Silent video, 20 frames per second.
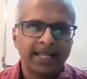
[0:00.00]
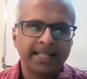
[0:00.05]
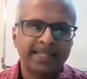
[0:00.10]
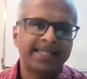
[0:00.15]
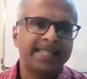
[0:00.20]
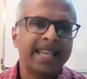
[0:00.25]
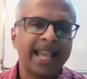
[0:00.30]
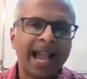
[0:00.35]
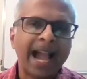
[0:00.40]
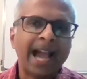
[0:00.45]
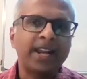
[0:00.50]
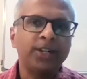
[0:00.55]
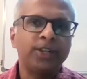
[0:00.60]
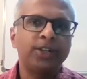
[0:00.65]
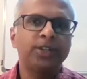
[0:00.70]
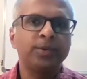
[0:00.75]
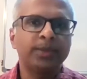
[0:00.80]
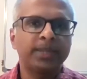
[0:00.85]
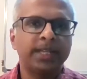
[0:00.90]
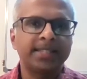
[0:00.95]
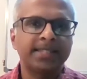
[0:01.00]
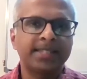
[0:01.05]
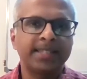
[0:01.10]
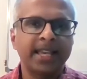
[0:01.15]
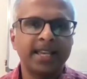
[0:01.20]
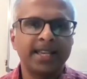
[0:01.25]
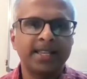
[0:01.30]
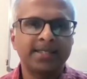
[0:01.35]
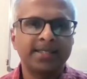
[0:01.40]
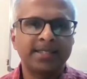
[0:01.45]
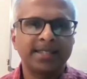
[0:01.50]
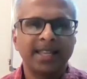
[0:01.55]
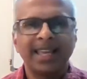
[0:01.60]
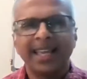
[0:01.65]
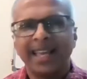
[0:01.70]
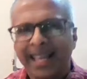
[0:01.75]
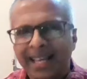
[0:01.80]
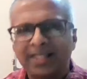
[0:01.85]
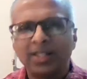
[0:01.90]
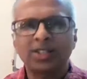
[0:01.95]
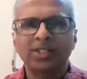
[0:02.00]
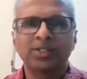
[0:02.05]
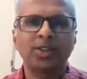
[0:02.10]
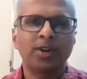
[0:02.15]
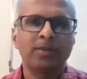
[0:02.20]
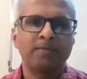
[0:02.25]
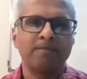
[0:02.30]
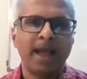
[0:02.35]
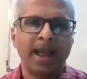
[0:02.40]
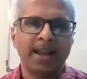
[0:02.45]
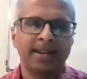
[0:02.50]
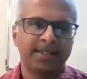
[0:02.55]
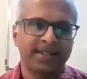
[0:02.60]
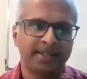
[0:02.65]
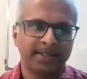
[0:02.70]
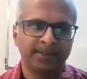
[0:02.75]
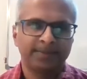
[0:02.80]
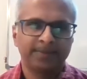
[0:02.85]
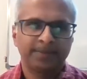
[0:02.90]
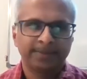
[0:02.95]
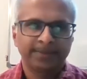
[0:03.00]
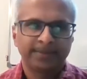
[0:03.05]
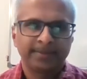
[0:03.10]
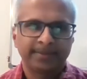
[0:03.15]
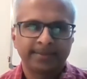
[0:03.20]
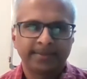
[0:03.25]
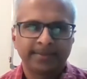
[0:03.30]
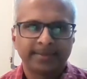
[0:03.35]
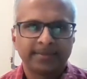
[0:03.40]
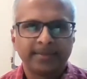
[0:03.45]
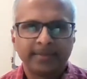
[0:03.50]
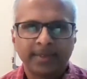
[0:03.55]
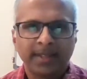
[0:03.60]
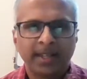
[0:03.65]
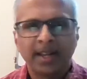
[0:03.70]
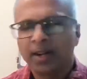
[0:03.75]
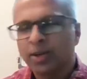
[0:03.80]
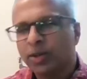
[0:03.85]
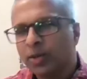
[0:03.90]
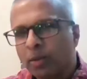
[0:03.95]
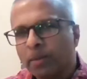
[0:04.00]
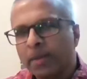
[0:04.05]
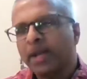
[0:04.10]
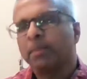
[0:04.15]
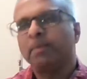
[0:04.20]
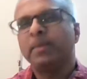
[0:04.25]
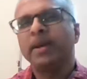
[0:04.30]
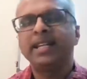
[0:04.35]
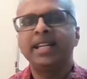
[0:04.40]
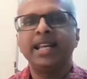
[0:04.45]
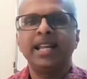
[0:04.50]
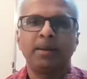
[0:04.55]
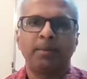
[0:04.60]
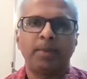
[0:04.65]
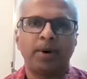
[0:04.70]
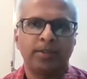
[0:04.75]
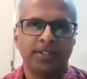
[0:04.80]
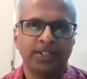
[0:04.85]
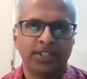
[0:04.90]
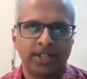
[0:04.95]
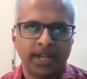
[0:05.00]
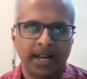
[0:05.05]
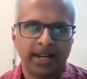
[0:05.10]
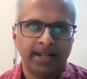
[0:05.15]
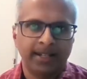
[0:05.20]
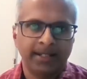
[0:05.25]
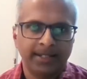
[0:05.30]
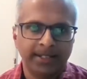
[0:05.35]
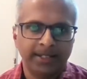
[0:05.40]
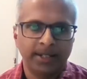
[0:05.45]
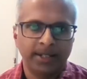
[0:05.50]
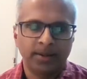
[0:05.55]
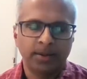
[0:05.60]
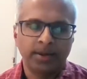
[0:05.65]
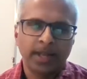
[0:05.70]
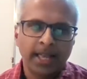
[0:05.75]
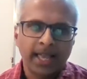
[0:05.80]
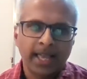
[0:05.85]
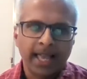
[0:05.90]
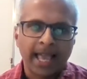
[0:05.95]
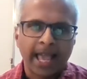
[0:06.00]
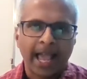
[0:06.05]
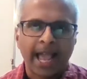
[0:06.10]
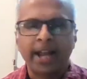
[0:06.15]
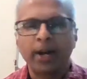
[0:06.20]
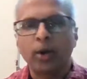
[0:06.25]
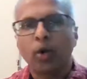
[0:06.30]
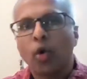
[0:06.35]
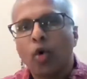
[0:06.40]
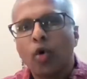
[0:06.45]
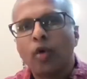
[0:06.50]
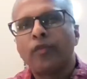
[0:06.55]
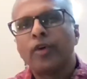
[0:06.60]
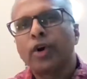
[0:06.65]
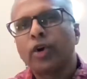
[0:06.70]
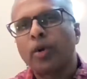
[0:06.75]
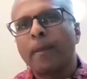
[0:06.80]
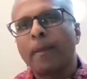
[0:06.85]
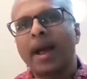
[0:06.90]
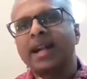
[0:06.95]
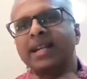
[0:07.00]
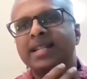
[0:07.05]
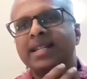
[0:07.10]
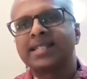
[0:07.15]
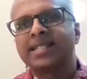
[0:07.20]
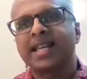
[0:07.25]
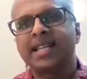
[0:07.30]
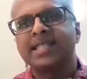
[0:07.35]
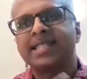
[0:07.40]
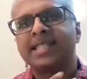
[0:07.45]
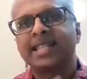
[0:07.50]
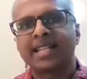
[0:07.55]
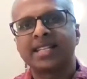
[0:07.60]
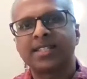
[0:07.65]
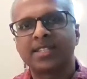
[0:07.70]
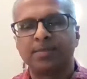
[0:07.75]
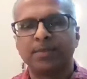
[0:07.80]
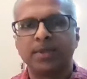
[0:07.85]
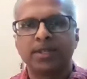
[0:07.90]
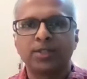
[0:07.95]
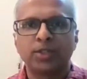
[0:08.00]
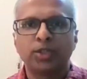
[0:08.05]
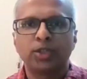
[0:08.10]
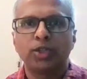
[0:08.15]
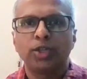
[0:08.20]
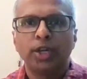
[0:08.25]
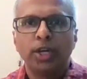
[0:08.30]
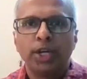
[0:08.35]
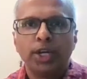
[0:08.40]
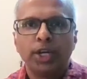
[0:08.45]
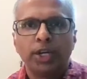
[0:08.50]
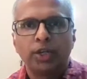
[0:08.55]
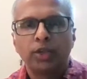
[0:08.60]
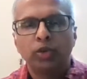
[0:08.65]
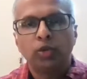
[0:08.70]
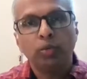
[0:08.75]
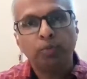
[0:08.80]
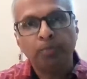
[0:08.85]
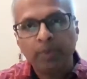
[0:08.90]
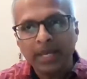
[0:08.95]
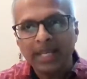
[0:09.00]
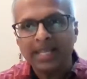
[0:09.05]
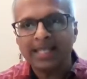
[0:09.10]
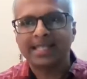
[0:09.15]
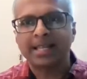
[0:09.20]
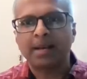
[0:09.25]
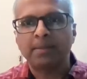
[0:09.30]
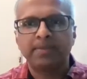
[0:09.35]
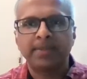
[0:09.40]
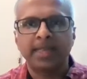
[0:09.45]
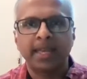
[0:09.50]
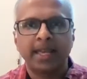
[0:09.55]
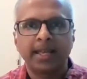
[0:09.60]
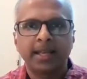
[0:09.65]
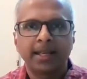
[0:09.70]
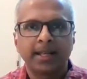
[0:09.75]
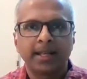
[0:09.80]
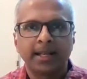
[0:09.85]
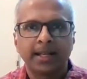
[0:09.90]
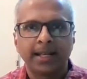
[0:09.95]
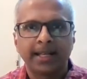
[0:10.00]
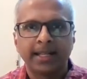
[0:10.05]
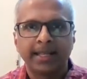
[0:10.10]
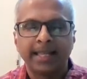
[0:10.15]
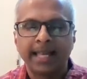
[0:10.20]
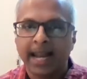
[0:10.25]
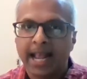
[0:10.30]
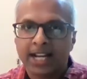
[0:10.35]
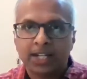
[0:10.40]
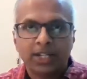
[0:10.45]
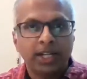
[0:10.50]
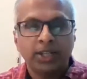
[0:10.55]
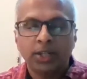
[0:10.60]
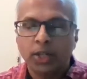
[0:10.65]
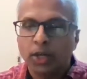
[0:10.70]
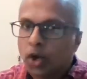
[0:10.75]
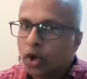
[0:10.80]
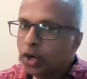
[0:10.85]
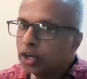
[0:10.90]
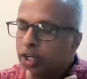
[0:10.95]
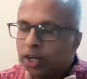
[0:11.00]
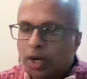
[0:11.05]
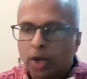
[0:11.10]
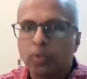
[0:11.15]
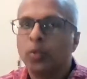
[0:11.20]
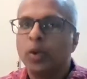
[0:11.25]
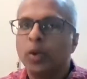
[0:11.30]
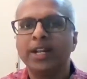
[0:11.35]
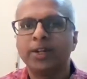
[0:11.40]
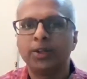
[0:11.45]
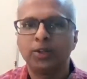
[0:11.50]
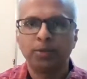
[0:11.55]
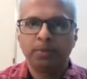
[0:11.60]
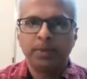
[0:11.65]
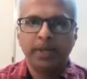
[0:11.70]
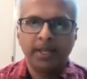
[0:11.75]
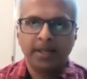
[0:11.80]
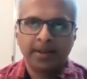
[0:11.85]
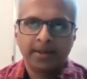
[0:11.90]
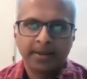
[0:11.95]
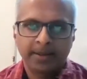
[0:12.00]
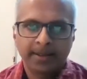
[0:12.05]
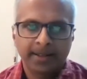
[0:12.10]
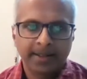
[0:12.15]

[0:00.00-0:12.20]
It's the attitude that says, it does not matter. You know, don't make a big deal about the Shannon, you know, and over-romanticize Christmas to be something that actually the Lord did not will it to be.